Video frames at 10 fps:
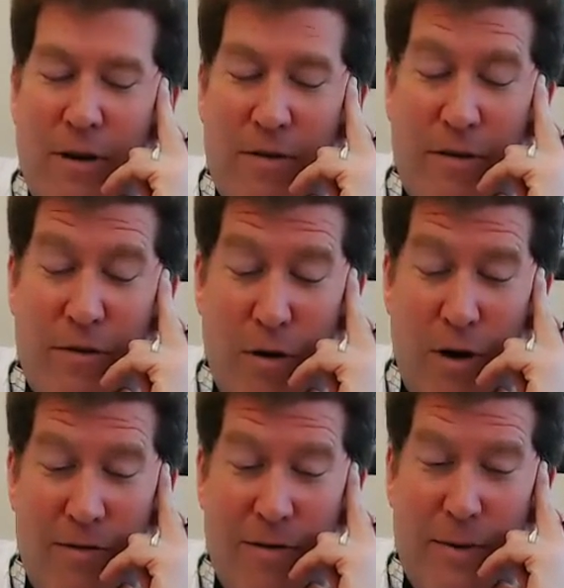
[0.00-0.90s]
every so
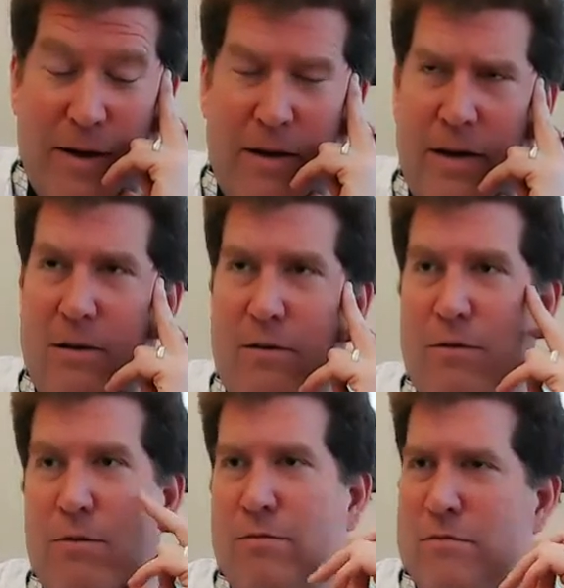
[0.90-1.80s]
often about, you know,